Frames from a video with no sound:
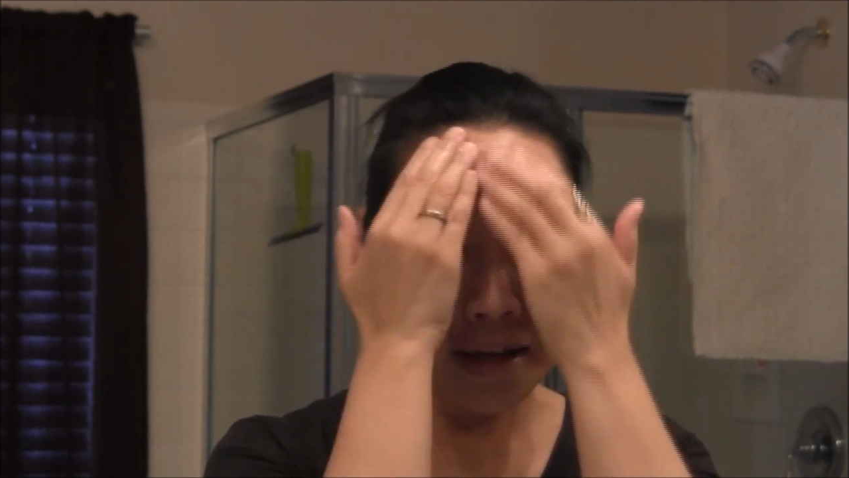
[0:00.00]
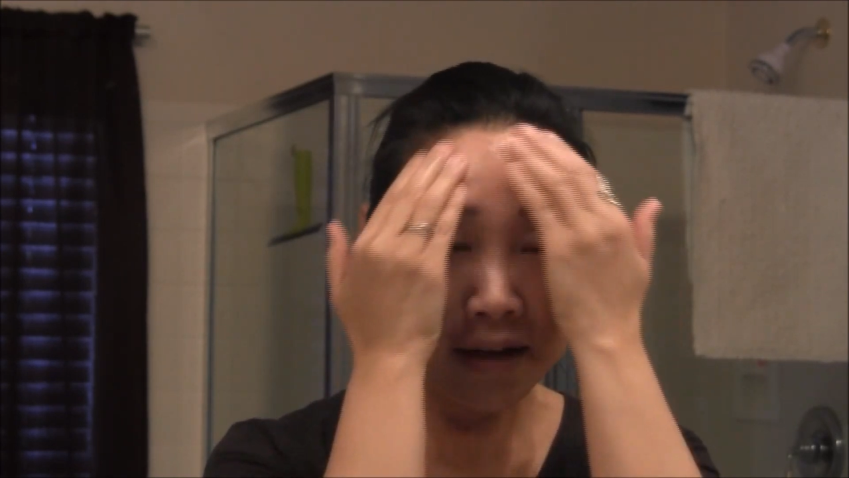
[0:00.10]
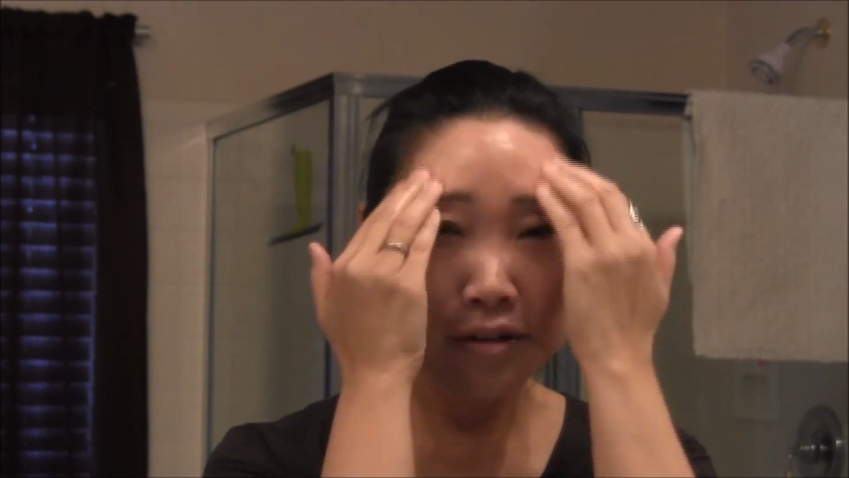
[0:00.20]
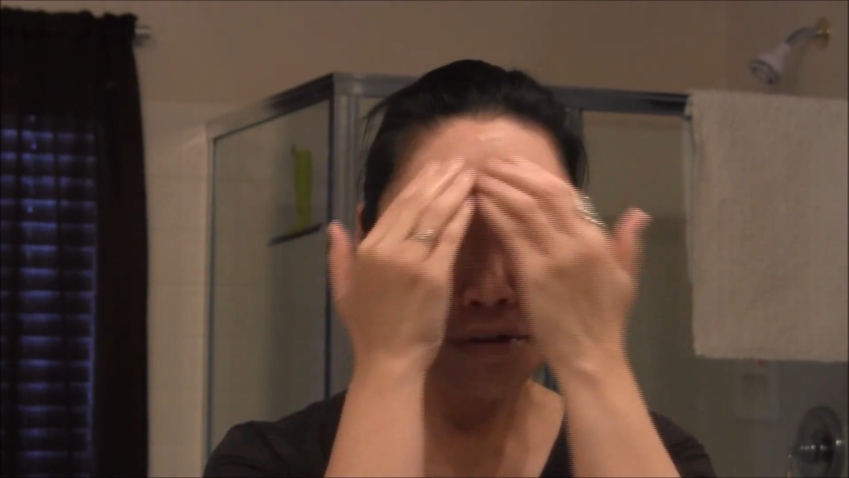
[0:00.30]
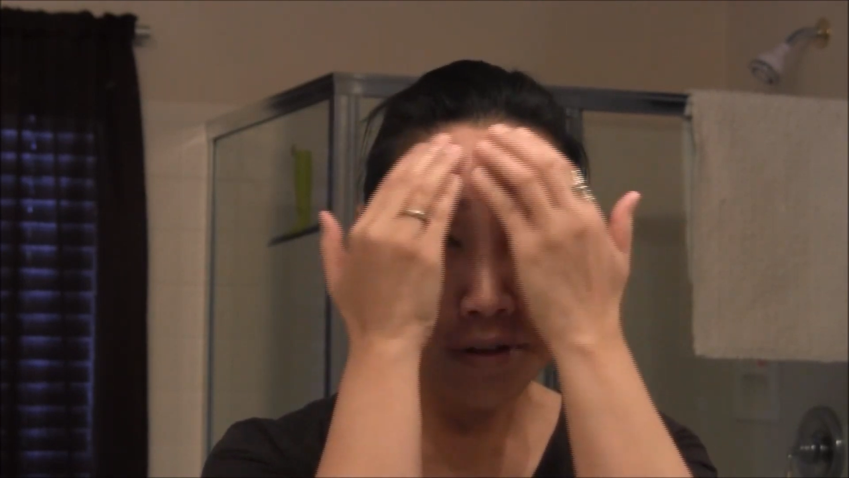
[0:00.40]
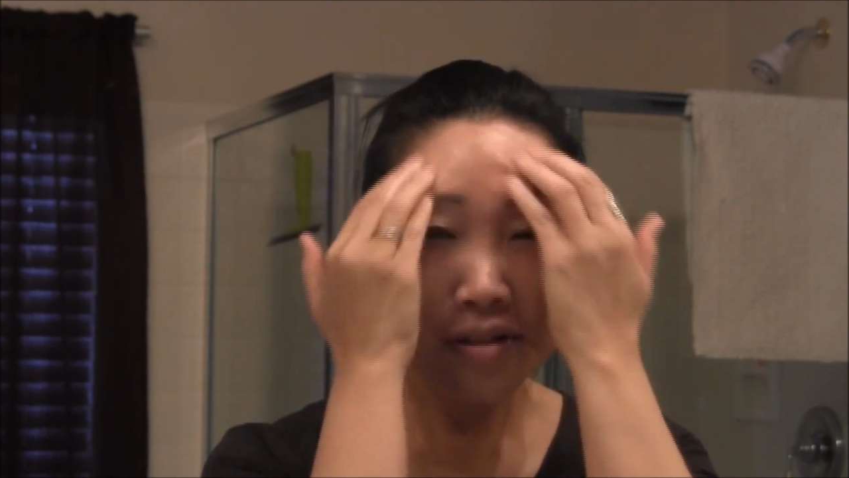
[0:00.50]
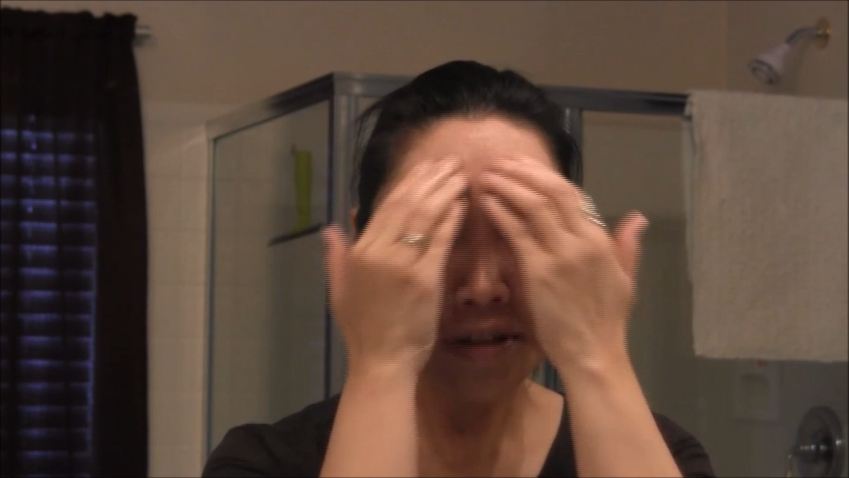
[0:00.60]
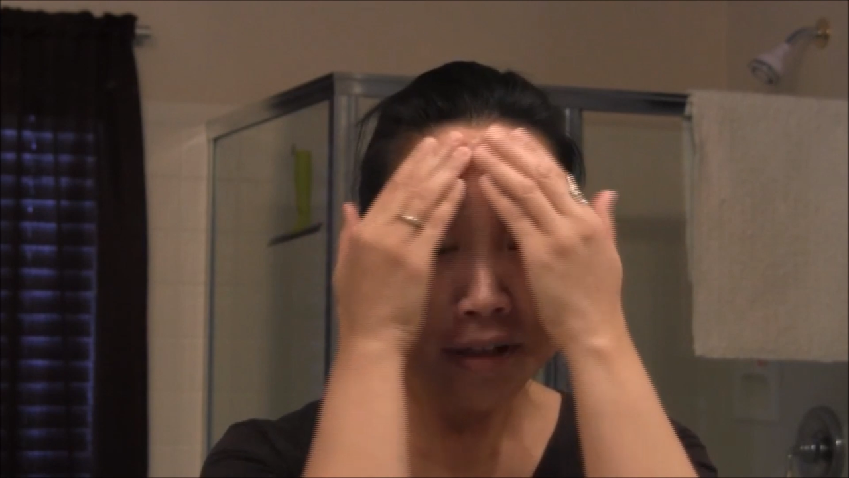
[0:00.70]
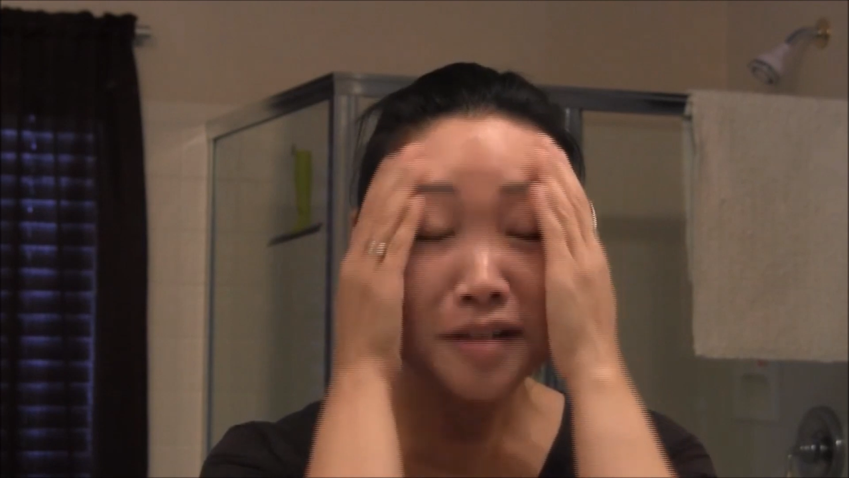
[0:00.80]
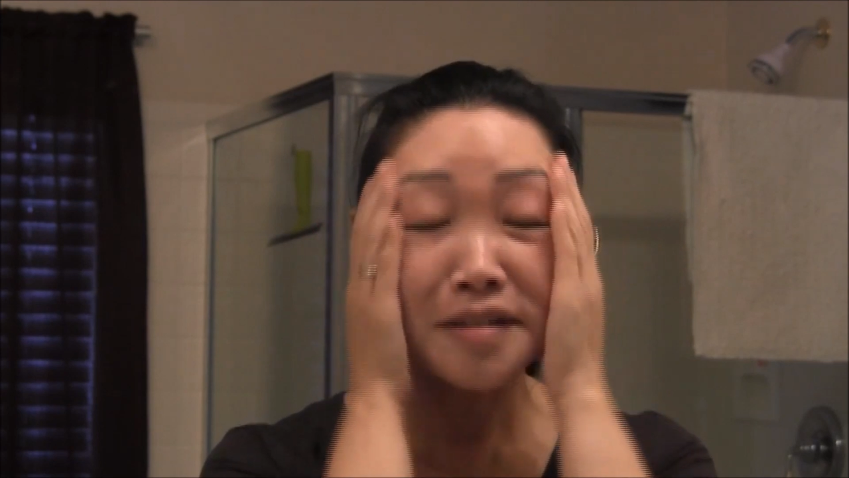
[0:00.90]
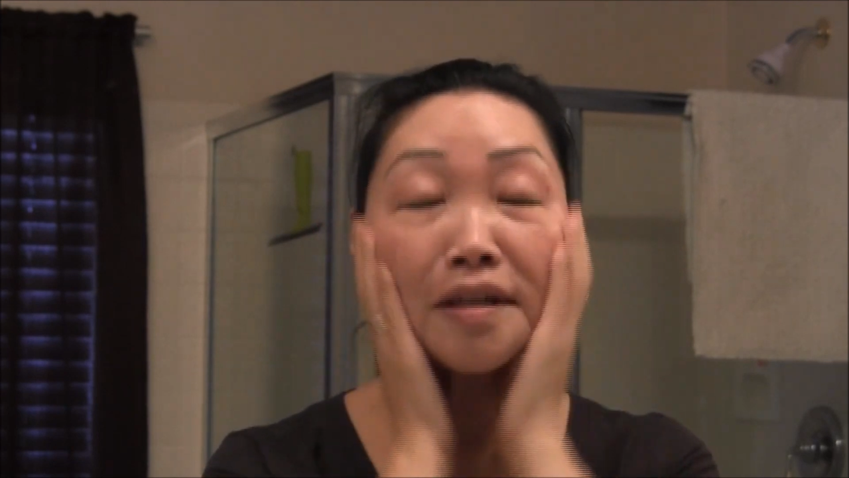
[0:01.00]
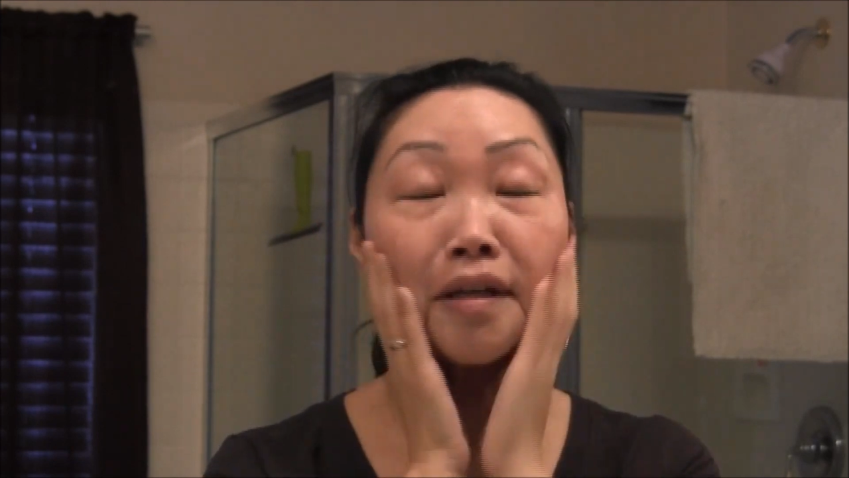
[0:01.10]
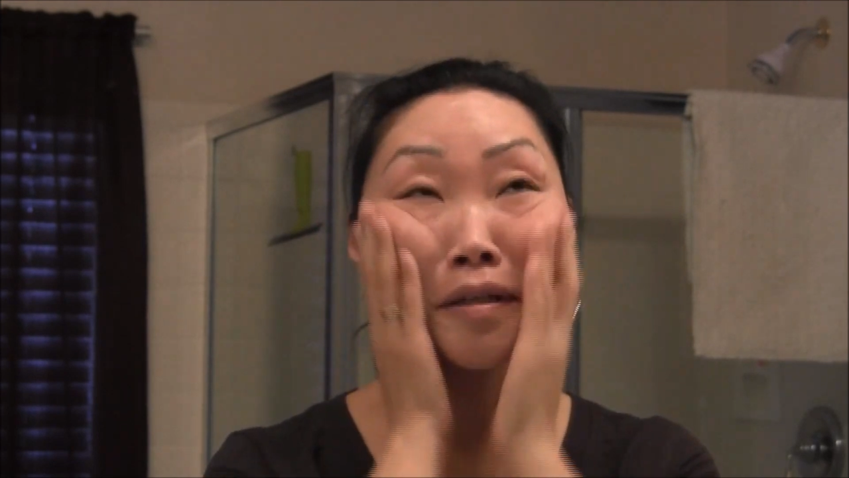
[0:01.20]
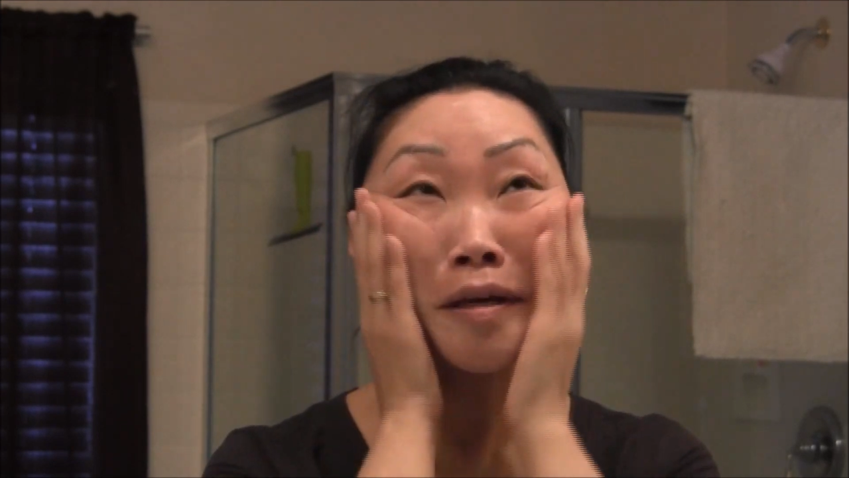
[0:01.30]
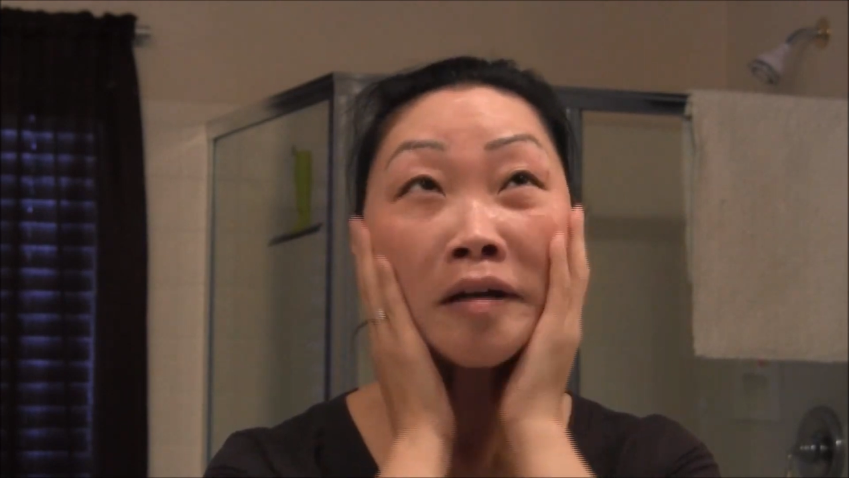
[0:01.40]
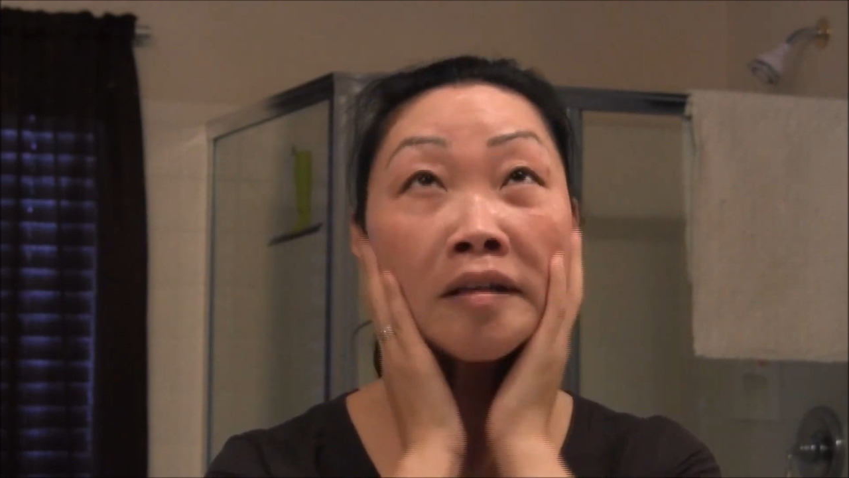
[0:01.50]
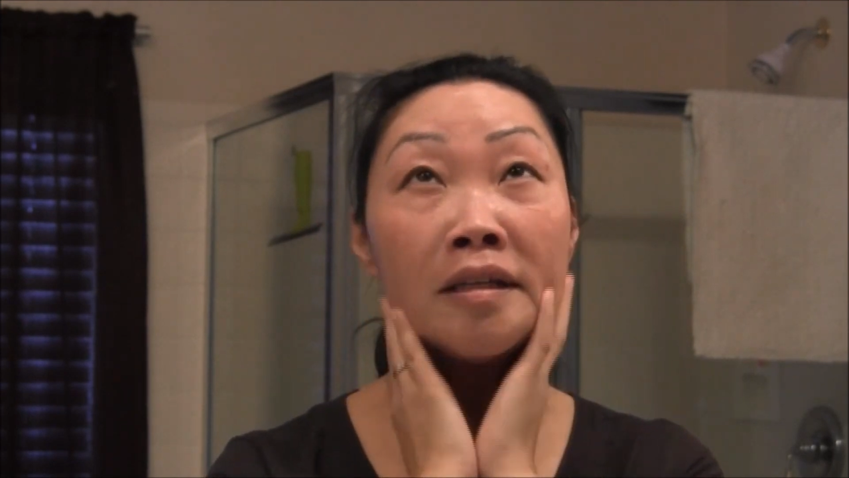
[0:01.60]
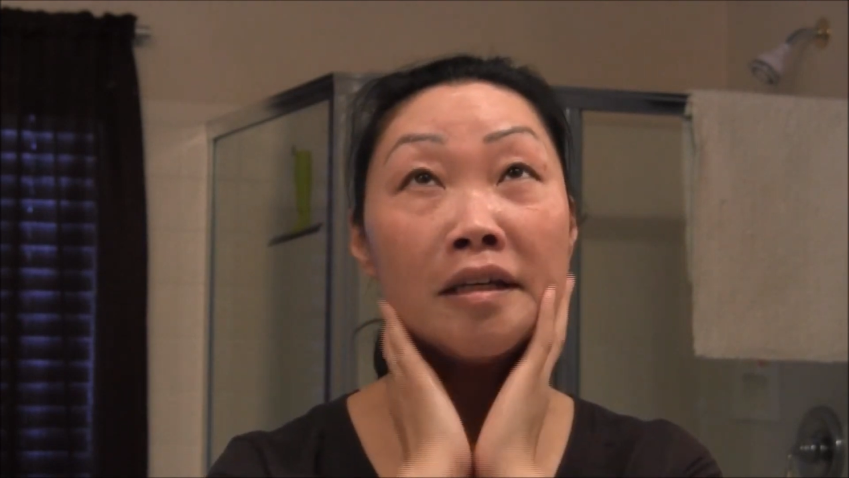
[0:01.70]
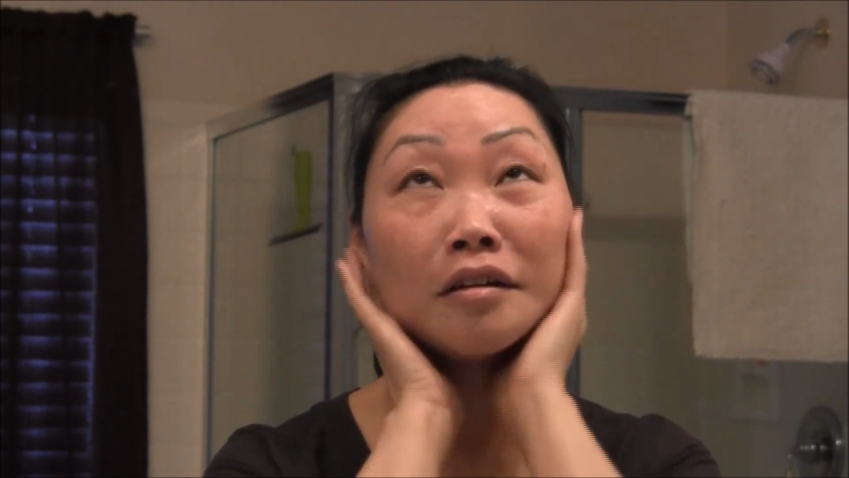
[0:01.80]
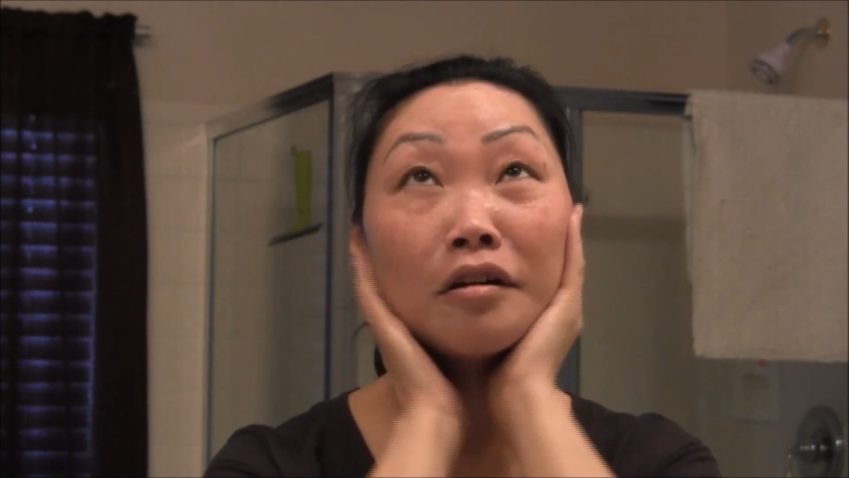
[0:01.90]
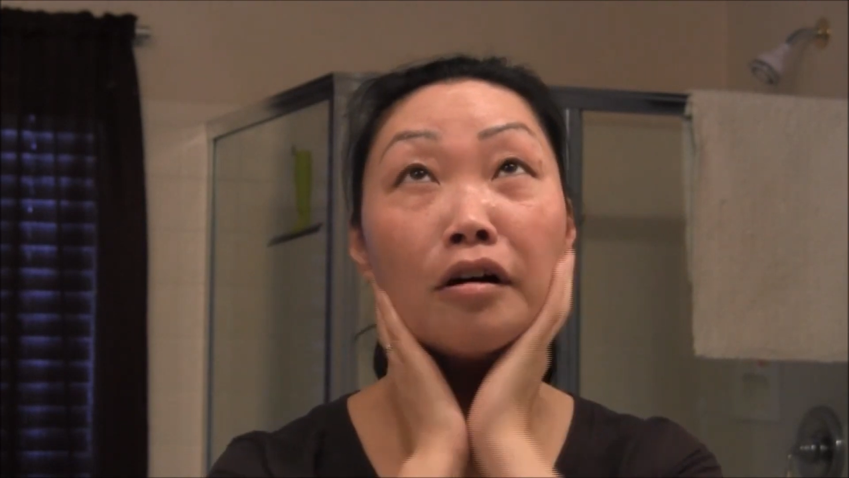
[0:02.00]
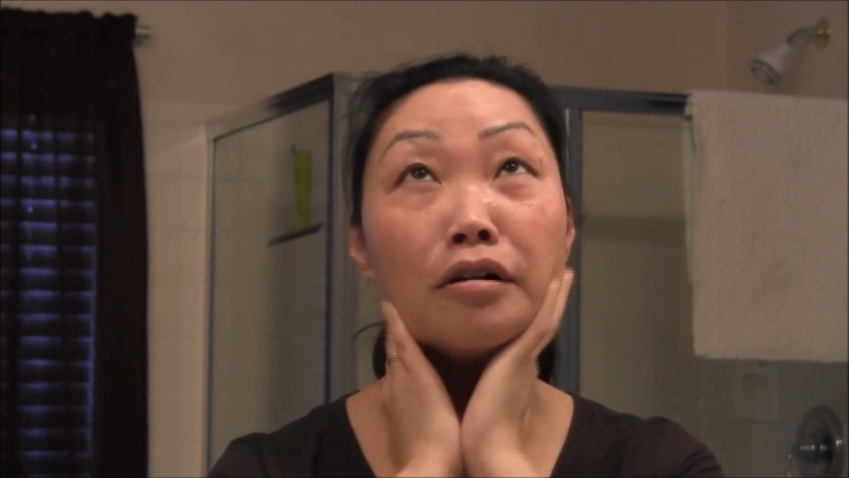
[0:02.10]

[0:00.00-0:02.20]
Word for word: And I do this cleansing technique